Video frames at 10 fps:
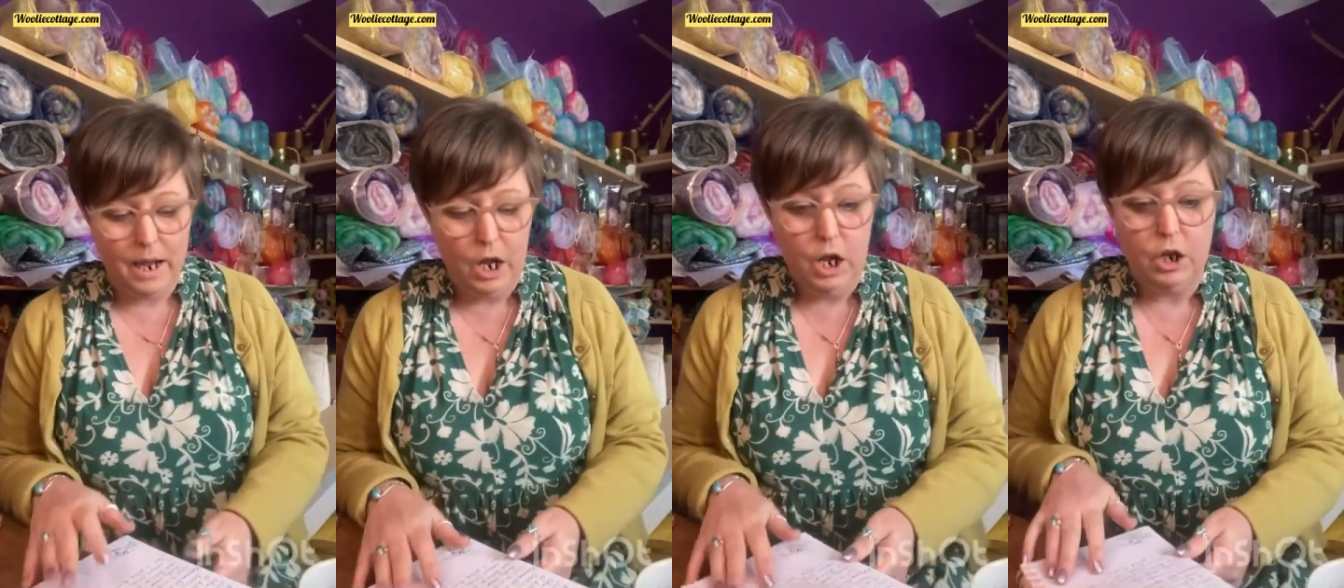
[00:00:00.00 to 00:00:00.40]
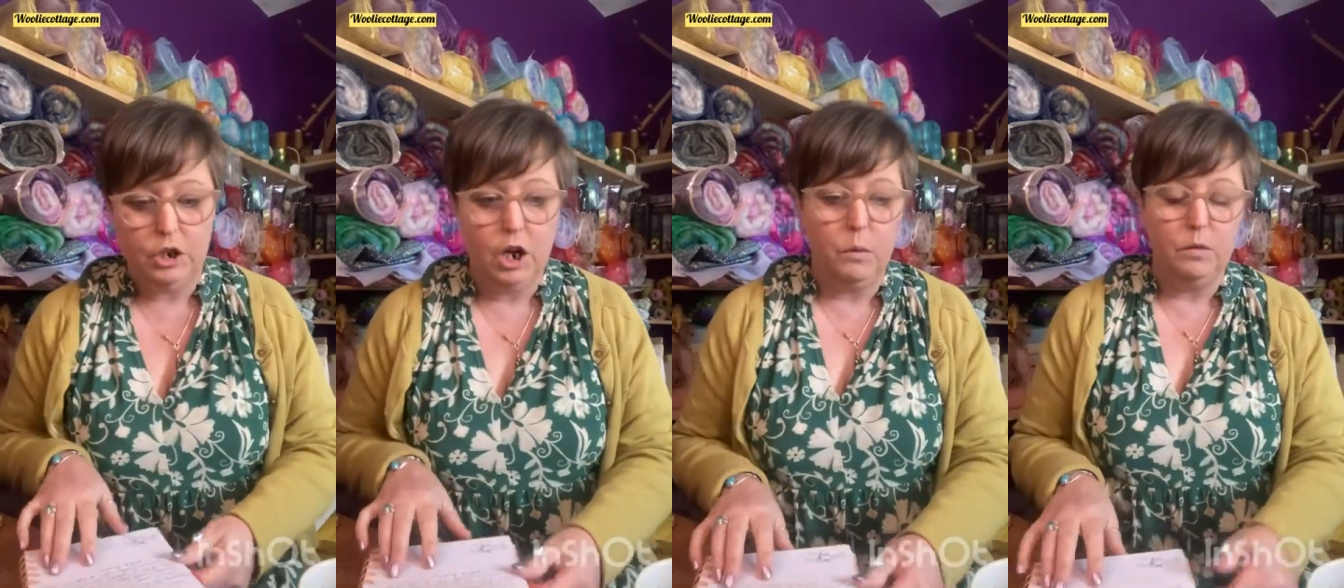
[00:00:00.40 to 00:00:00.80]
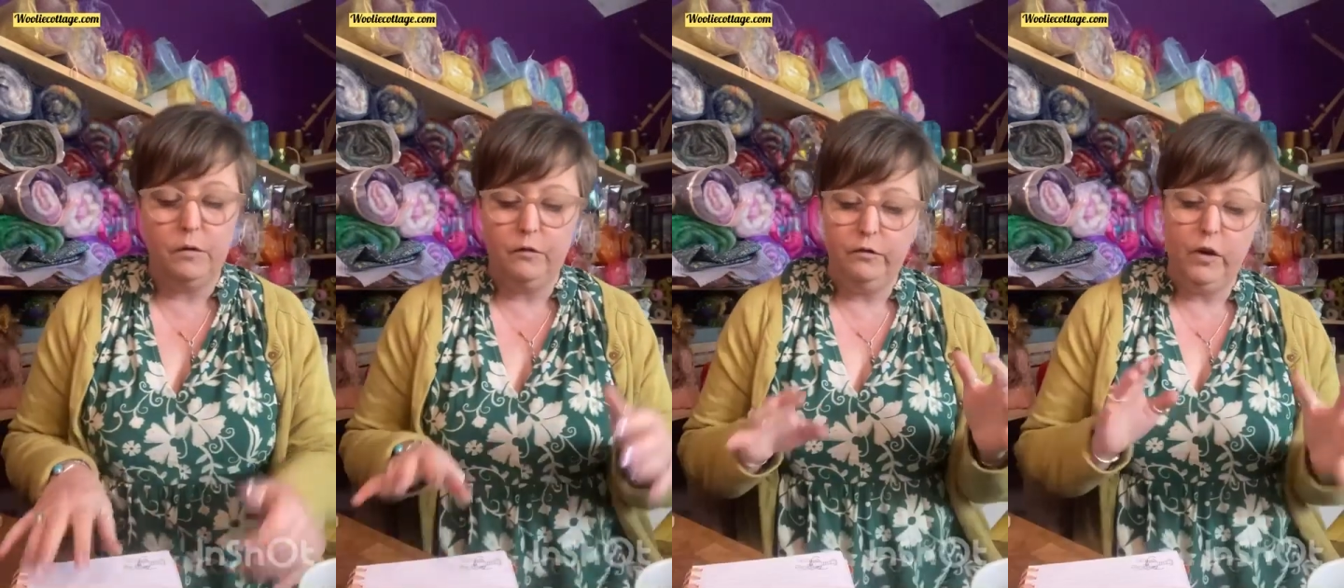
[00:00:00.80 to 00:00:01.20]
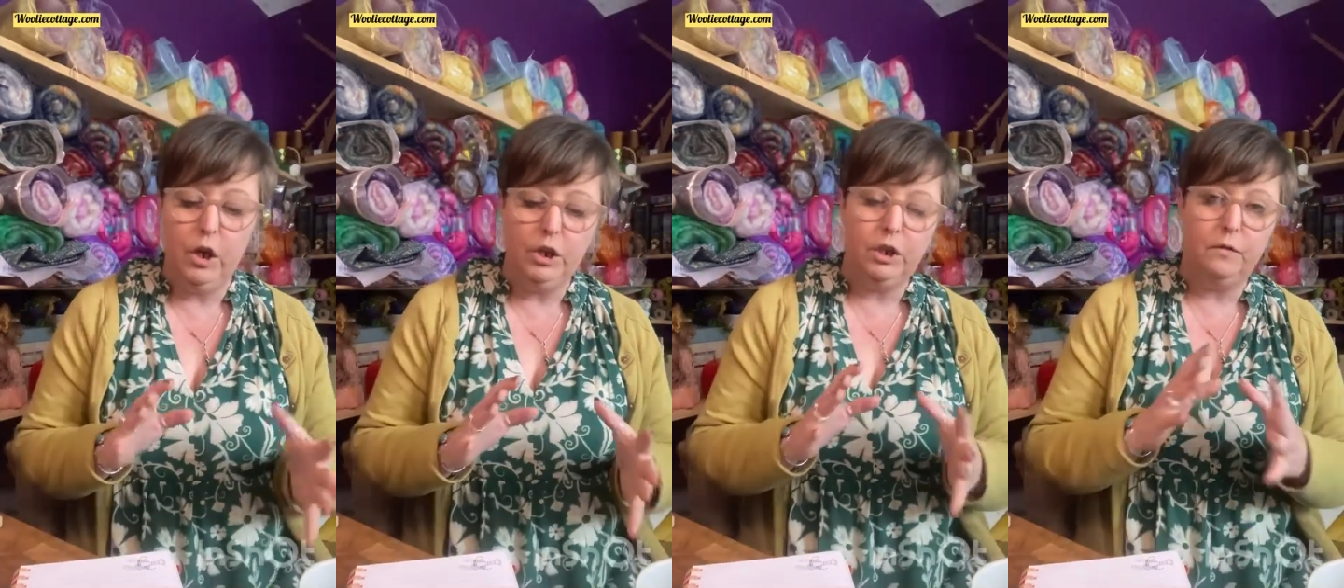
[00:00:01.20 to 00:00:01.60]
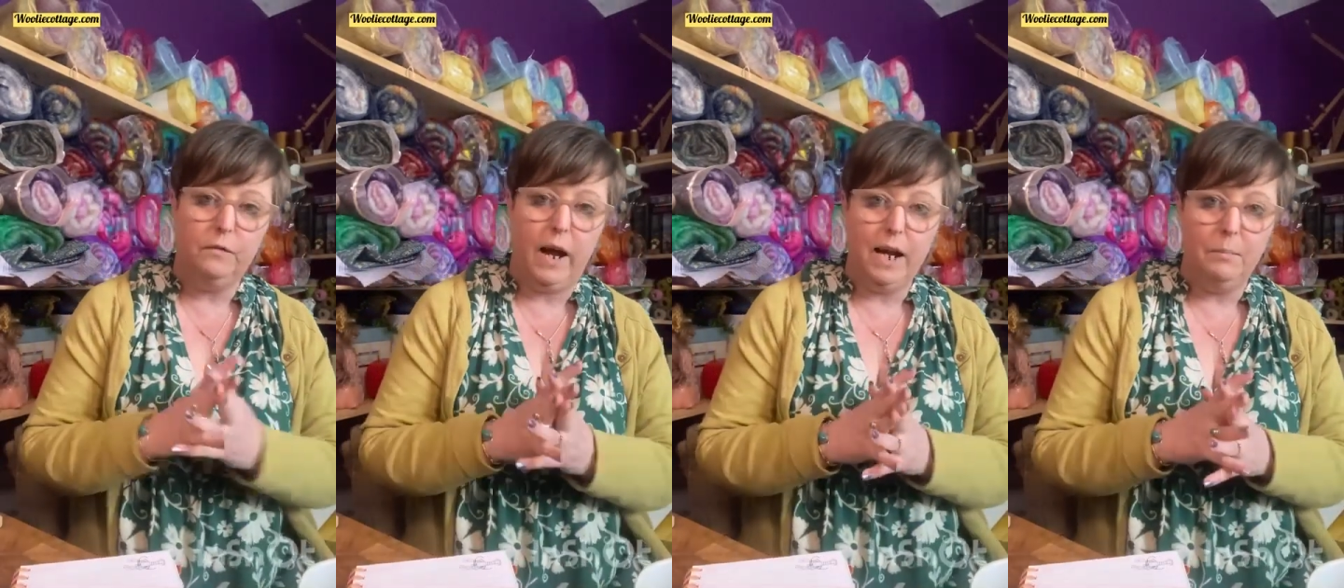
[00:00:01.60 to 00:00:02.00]
so the first
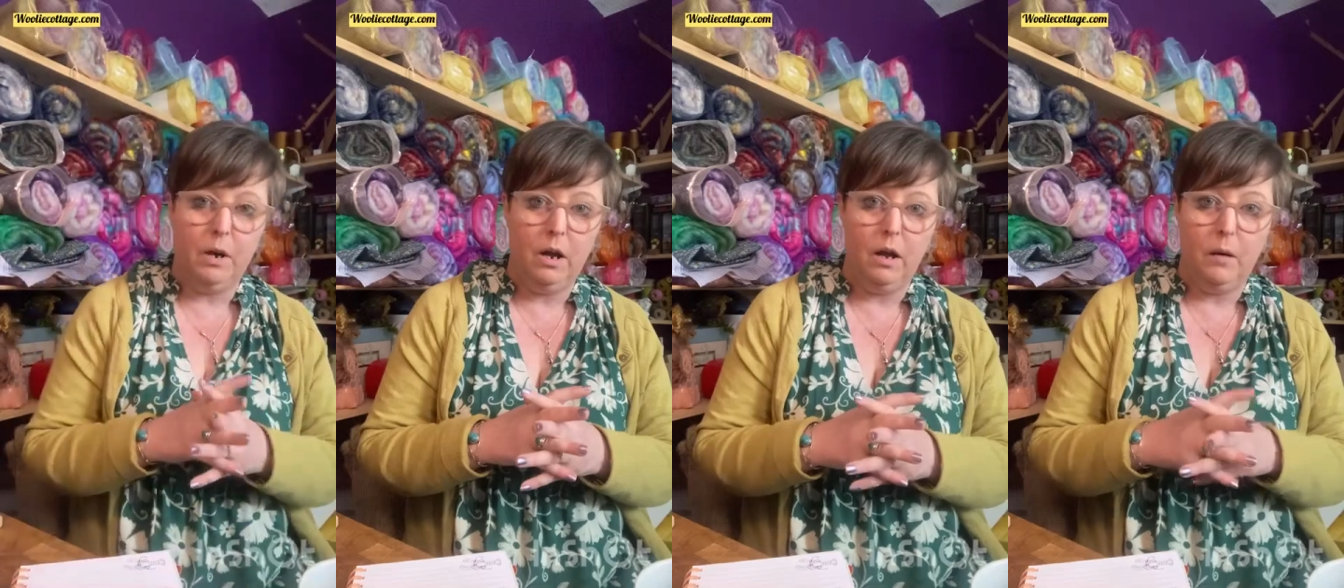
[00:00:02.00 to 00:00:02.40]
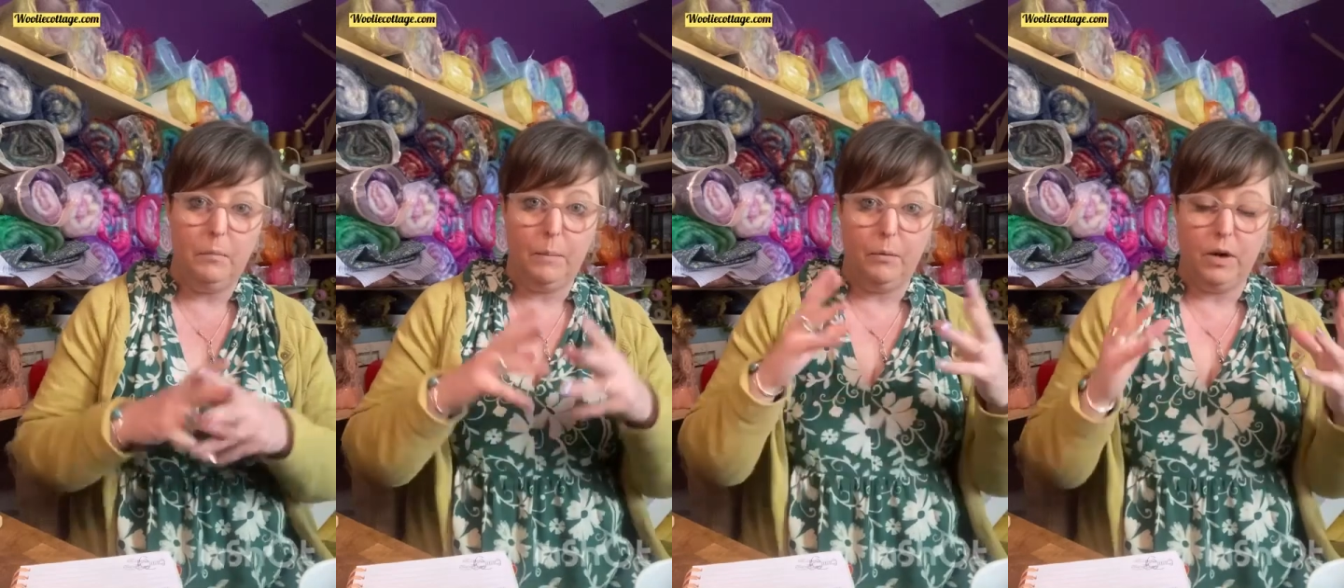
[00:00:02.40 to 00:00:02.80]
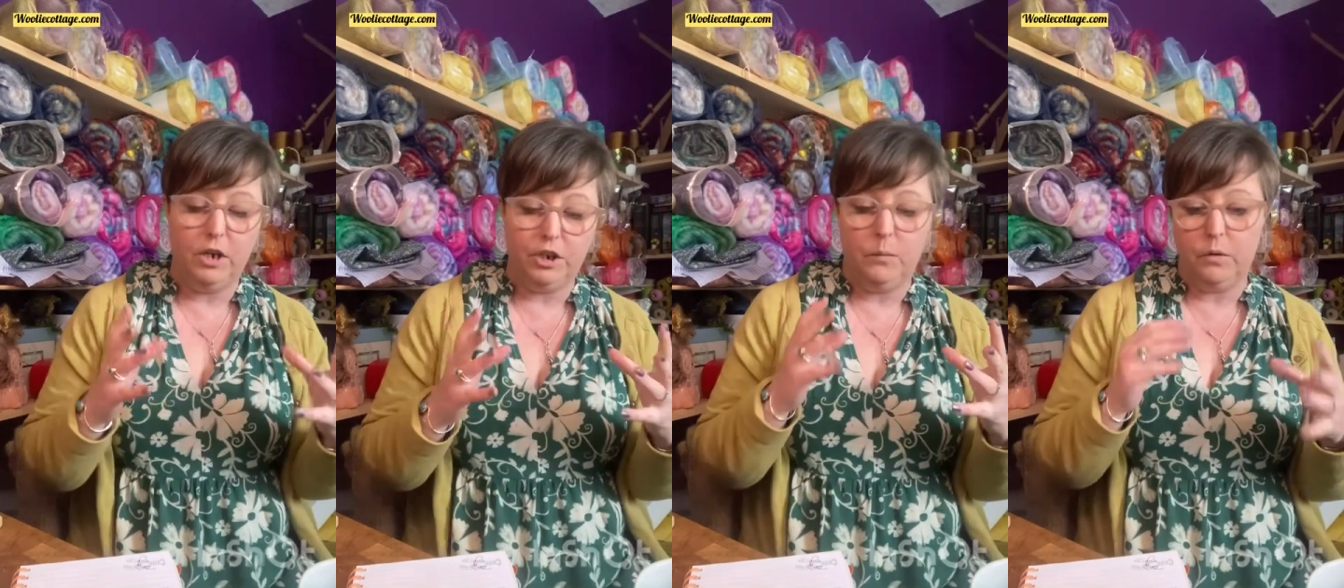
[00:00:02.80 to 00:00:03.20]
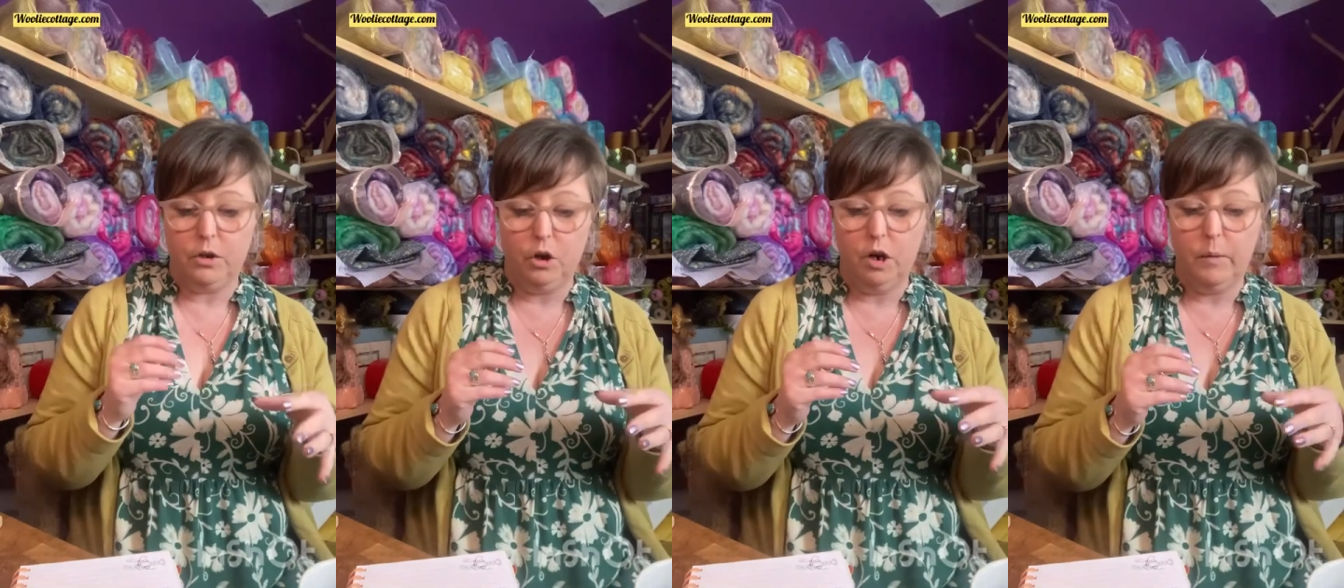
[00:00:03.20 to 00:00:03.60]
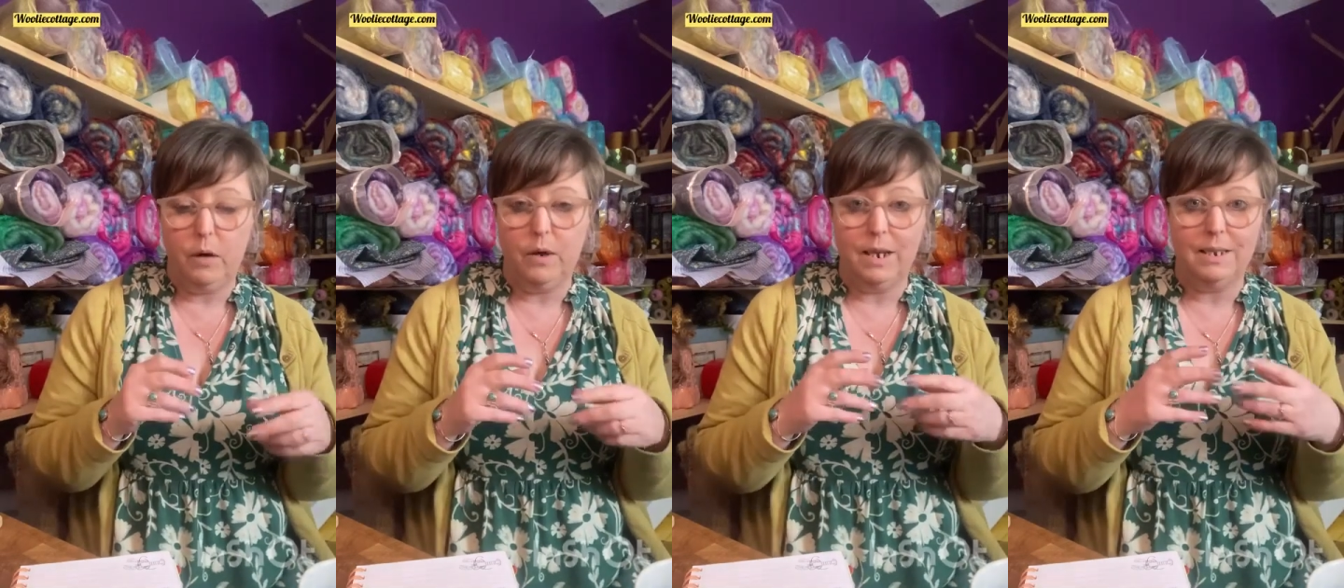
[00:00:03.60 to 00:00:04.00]
fibre preparation that we're talking about
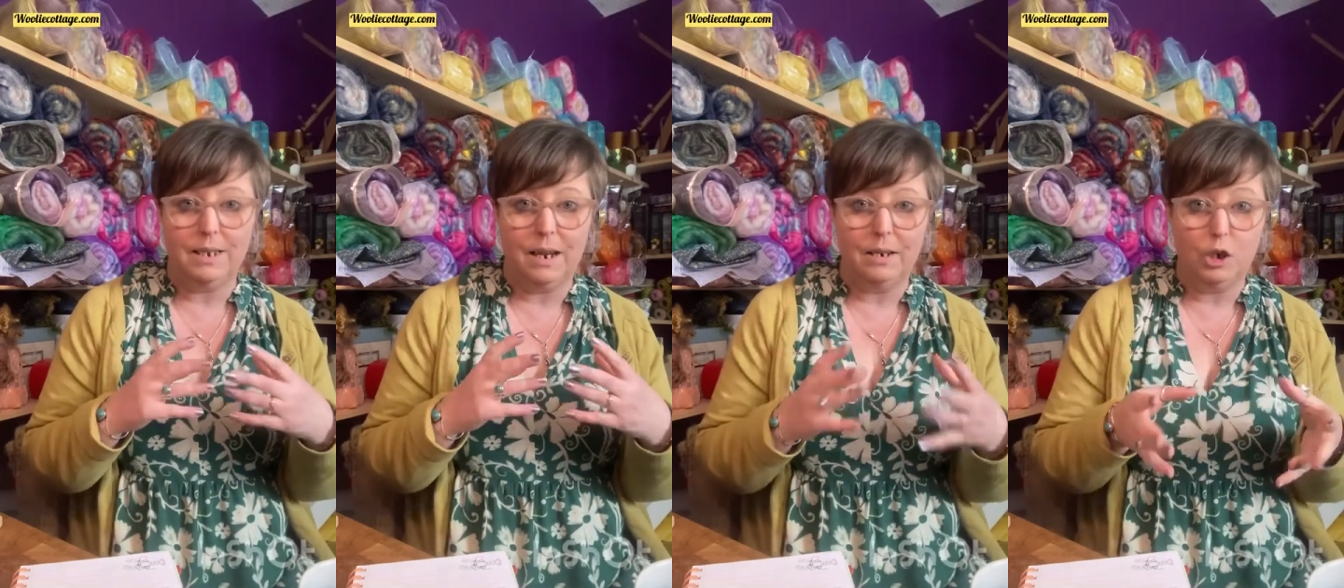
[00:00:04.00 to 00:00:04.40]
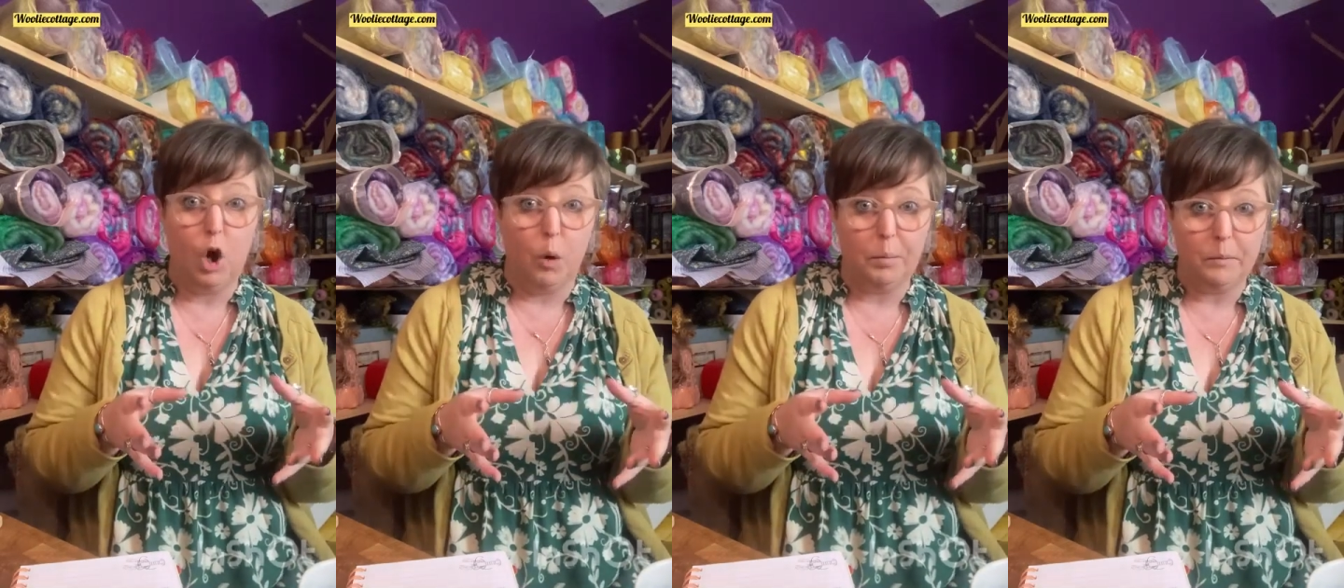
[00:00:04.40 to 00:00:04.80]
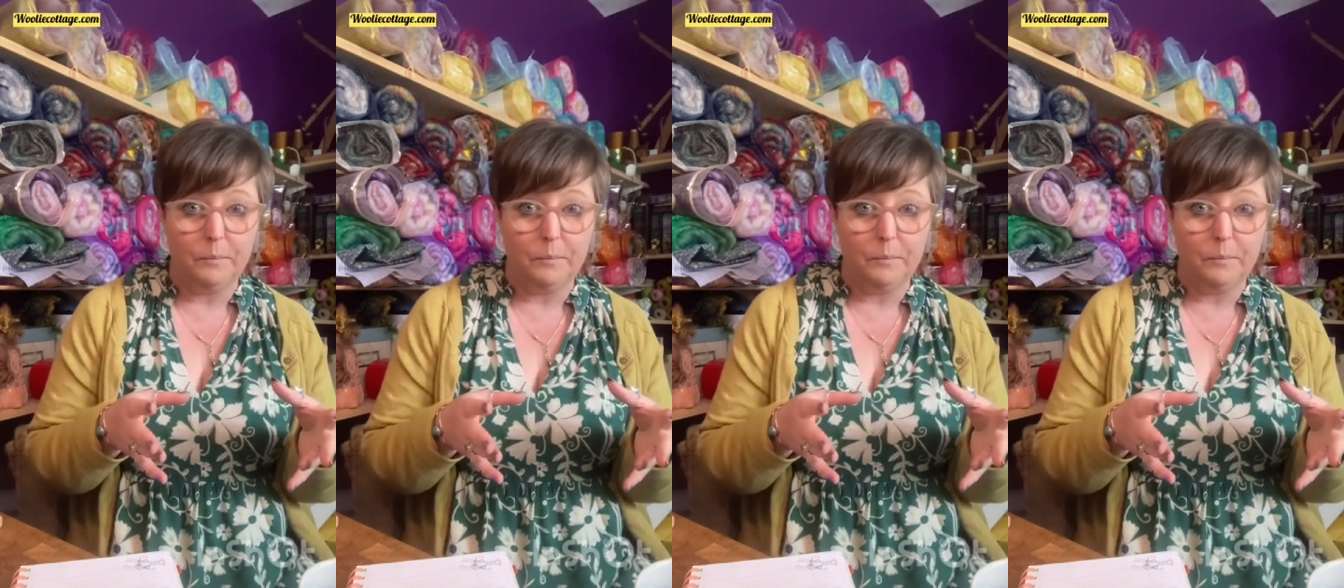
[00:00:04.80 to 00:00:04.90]
is top.